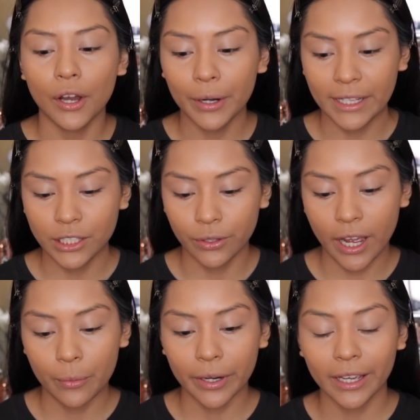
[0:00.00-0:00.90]
All right, so
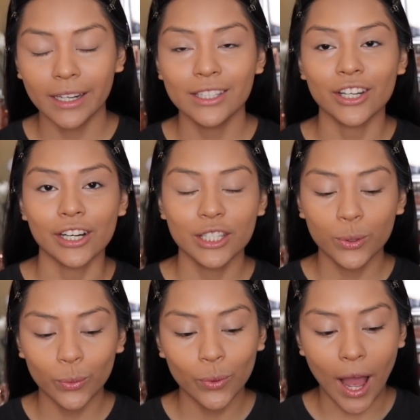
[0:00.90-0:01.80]
now we're gonna start
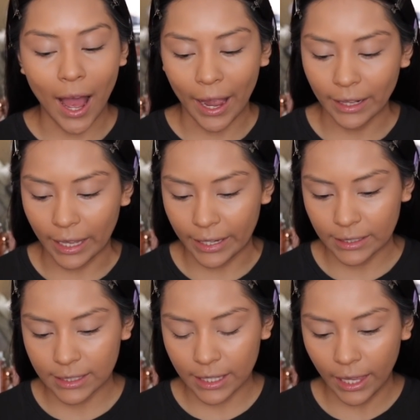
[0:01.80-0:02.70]
to
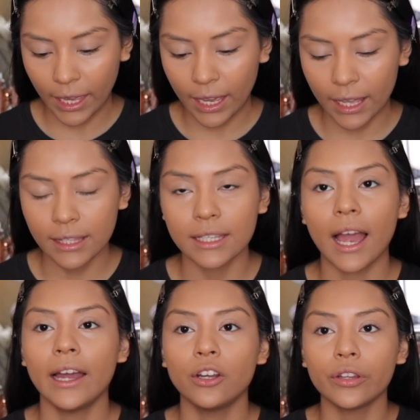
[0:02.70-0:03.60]
highlight, and
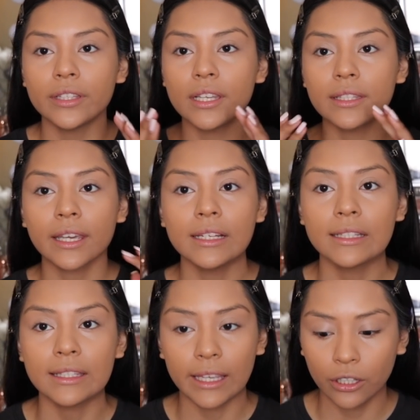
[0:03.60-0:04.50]
I know this is
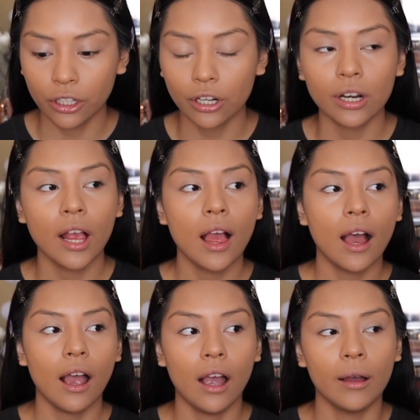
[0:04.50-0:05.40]
concealer.
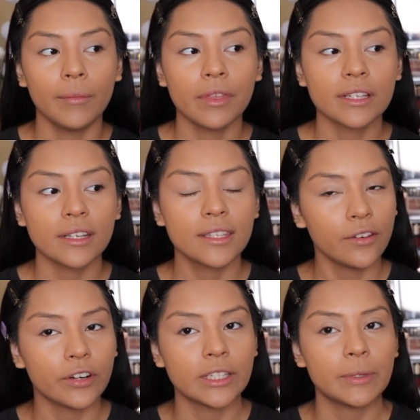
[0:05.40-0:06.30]
There's a
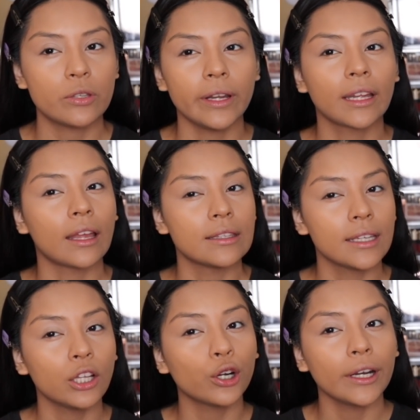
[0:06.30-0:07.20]
difference between
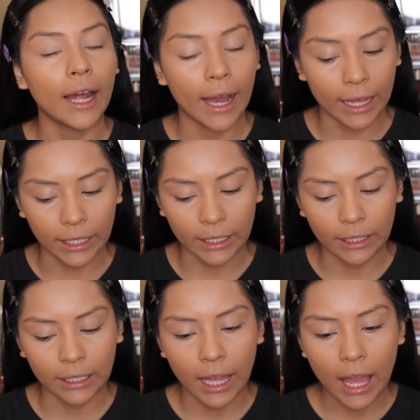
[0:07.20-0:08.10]
concealer and
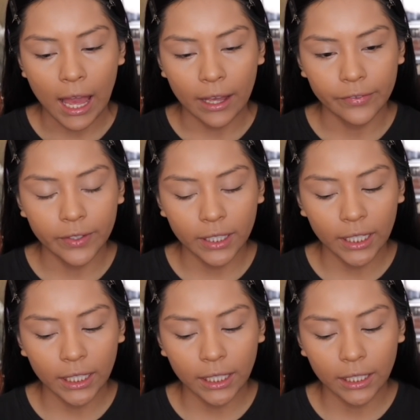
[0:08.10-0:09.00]
highlighting. I feel
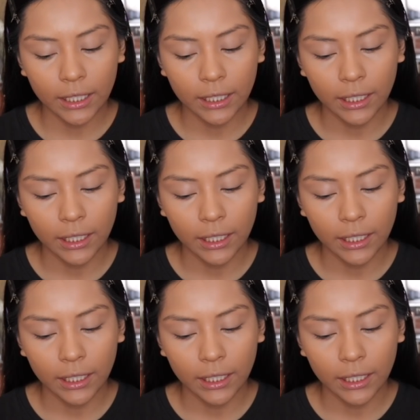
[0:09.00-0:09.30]
like